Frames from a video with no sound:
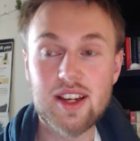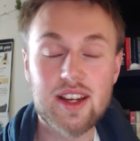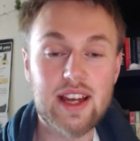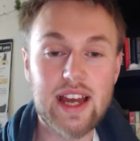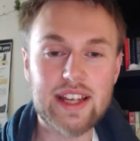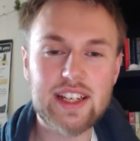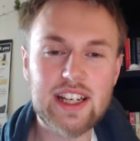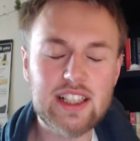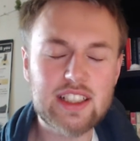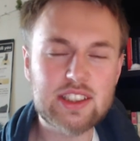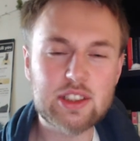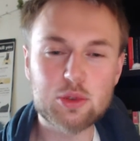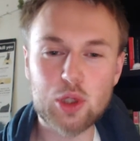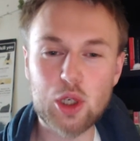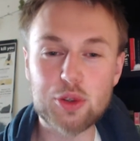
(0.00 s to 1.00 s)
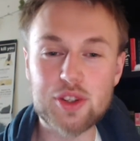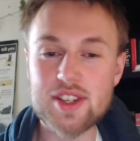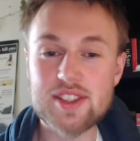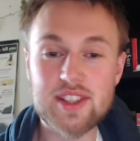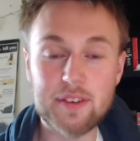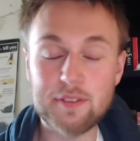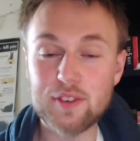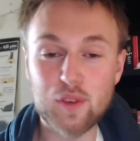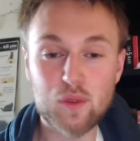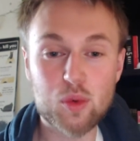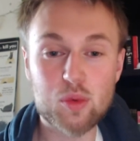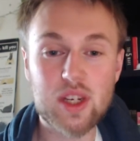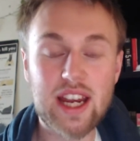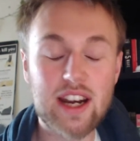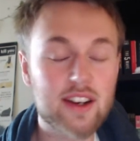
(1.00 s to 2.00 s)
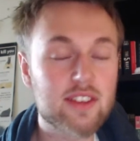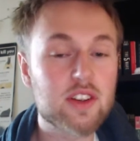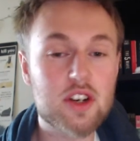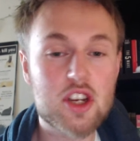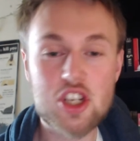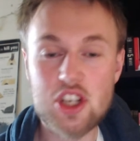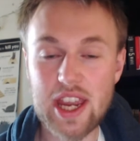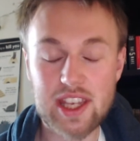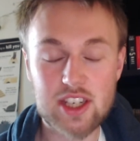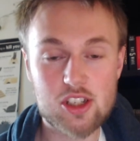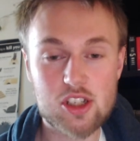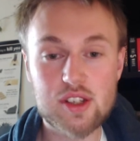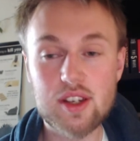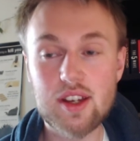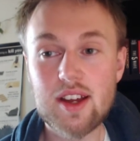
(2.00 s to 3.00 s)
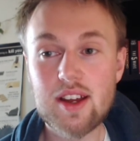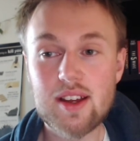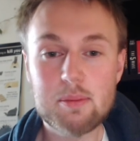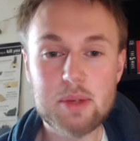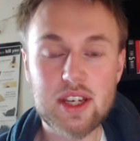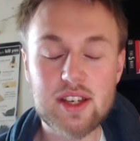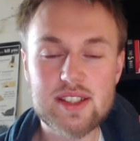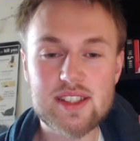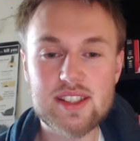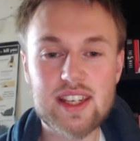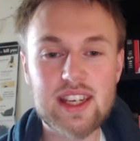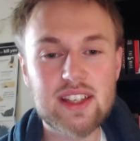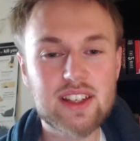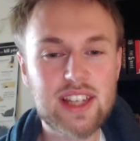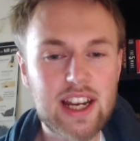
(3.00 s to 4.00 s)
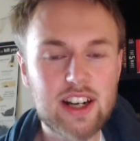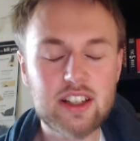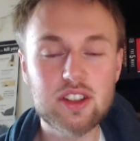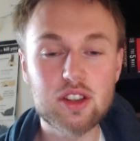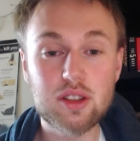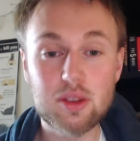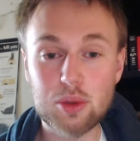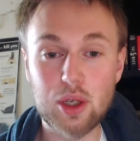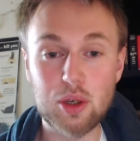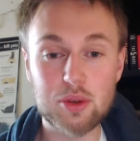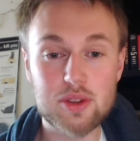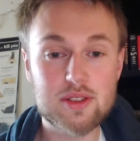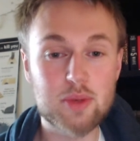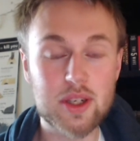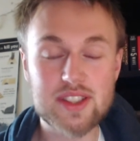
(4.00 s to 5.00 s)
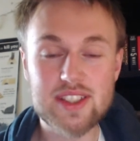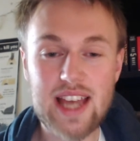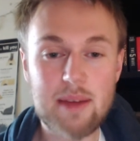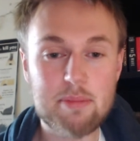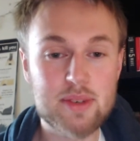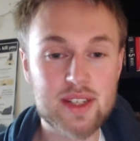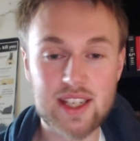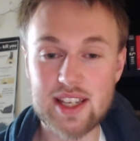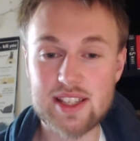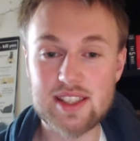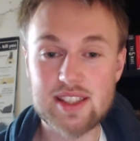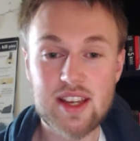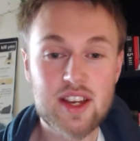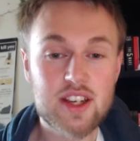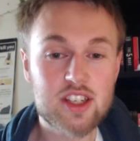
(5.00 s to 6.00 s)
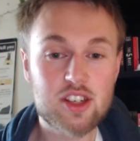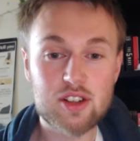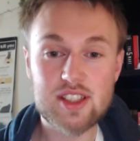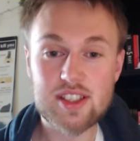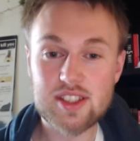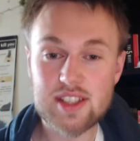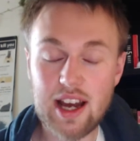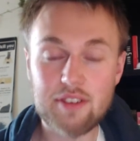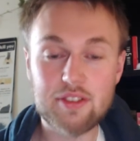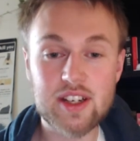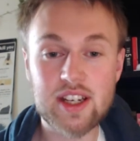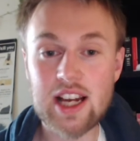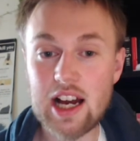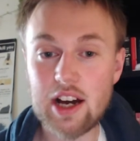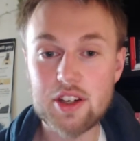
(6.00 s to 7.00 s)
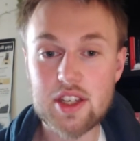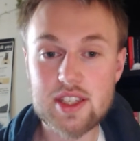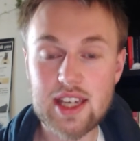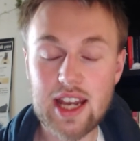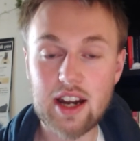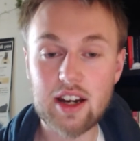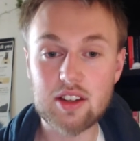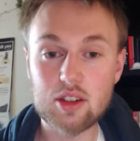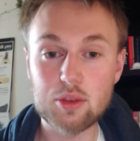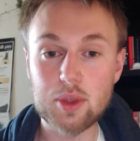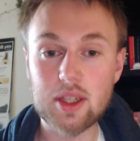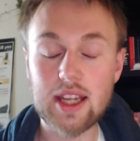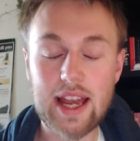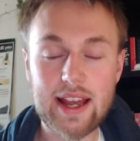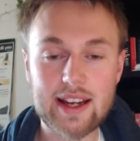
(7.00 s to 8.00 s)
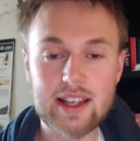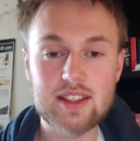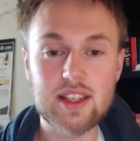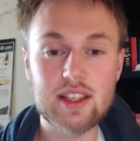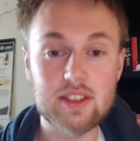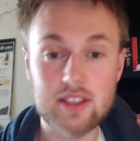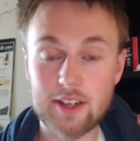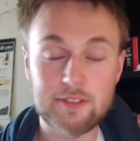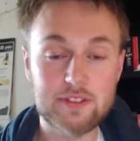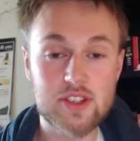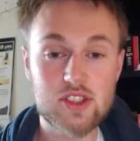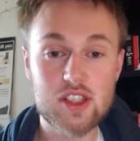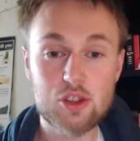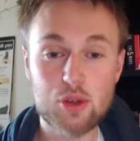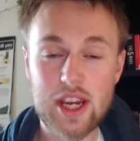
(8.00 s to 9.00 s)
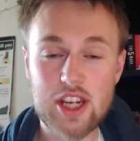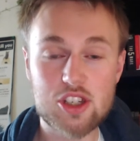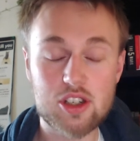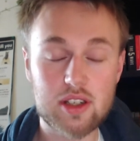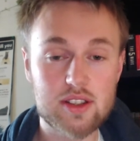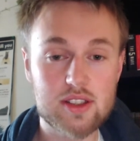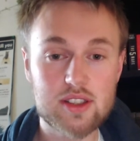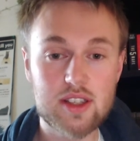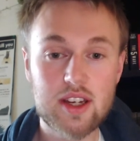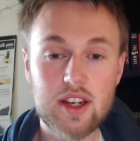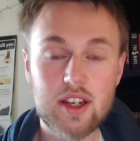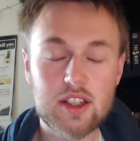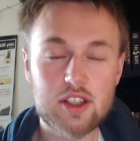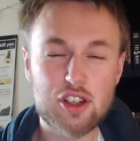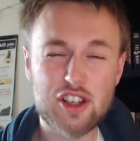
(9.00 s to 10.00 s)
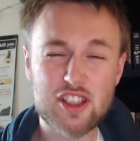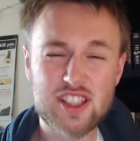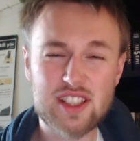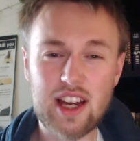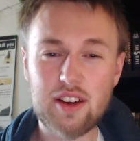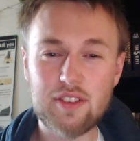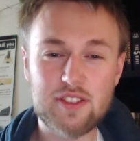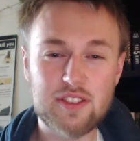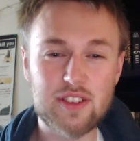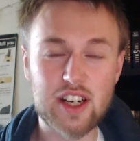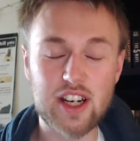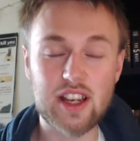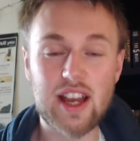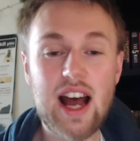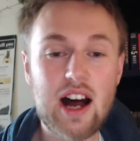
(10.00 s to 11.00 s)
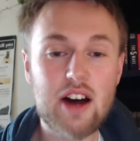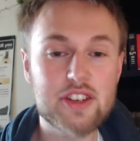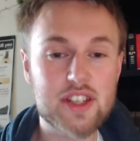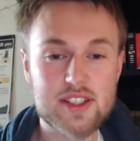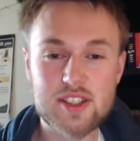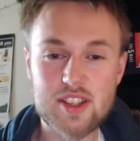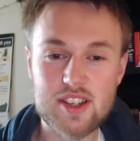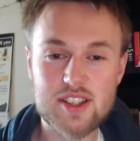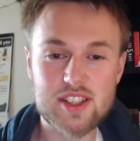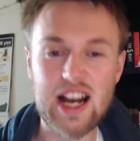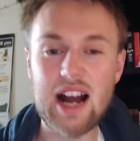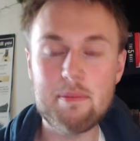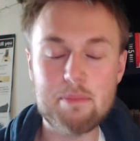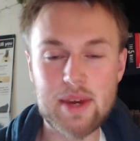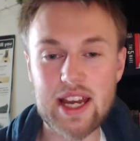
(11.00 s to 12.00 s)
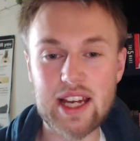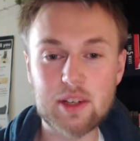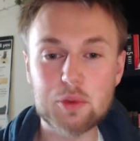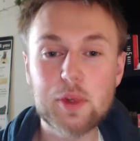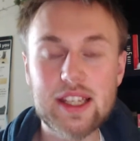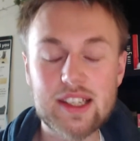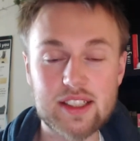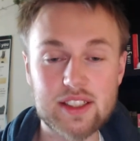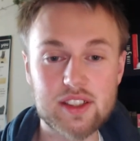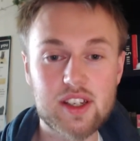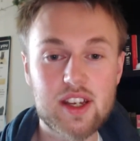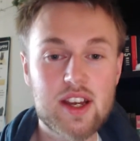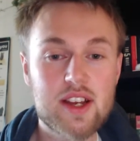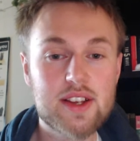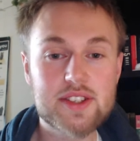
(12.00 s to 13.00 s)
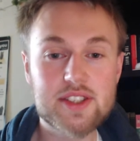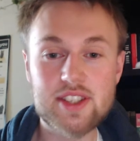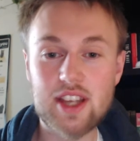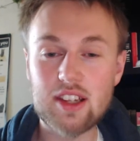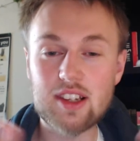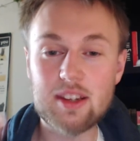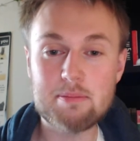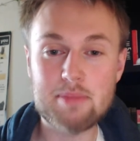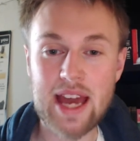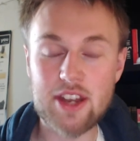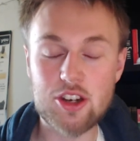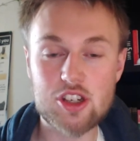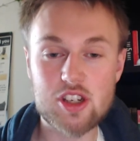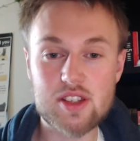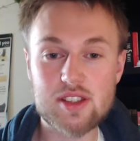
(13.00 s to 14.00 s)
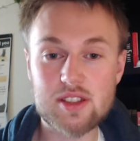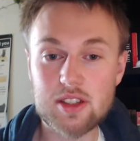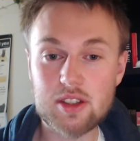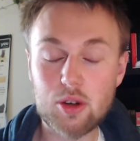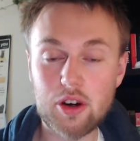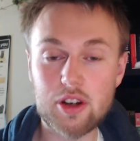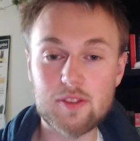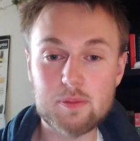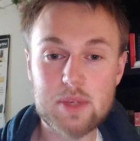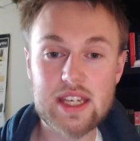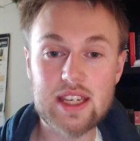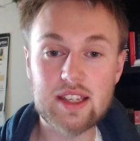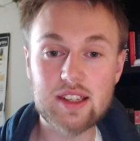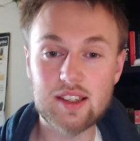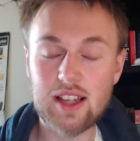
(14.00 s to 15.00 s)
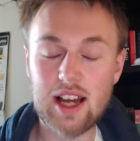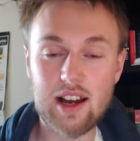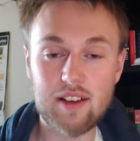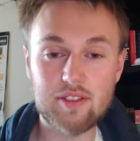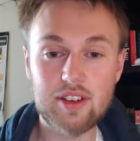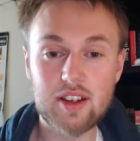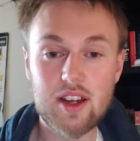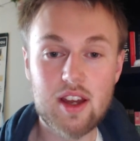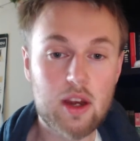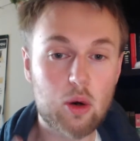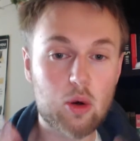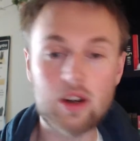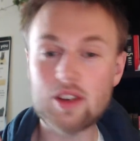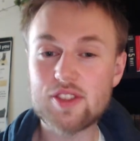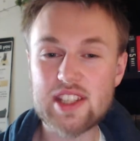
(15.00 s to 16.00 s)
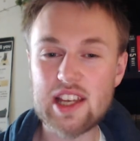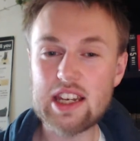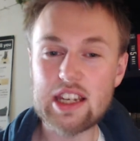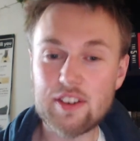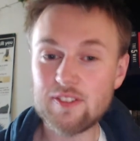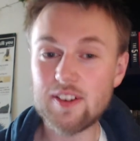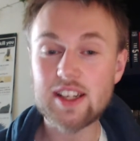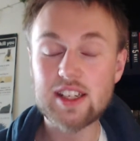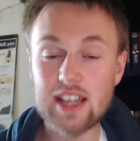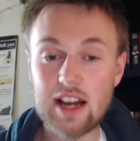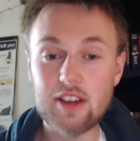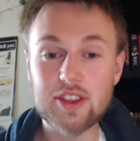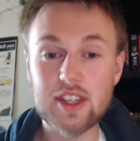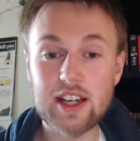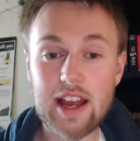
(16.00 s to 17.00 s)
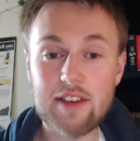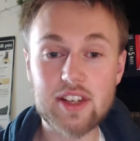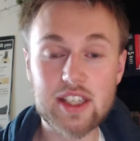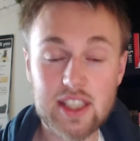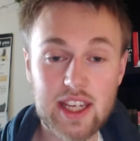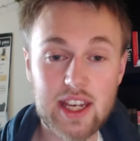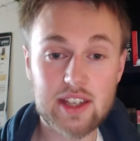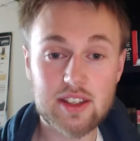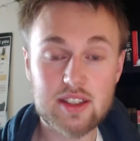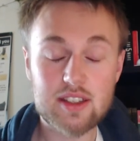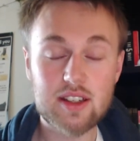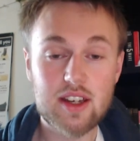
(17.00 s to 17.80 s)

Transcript: And character growth is different from character change. Because in character growth, what's happening is you're discovering how this character will act in different situations. You're discovering how this scumbag villain suddenly manages the thought of being in love, or suddenly finding out they have a kid.